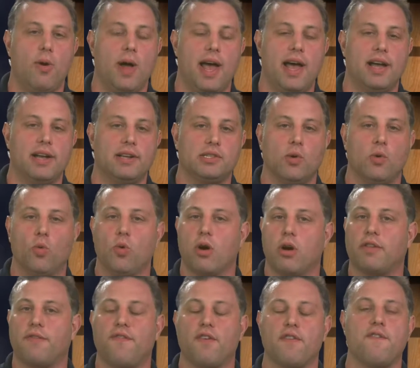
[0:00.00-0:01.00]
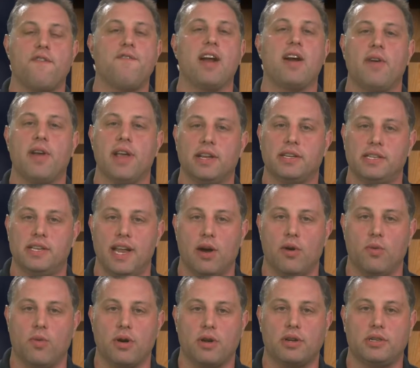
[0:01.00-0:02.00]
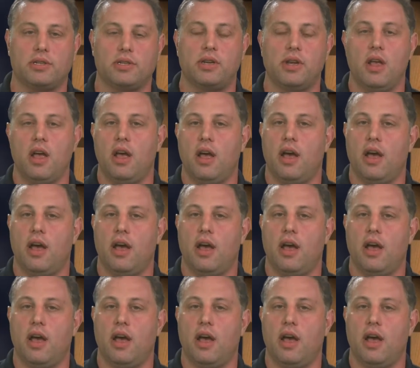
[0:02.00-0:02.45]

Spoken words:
has worked for various networks,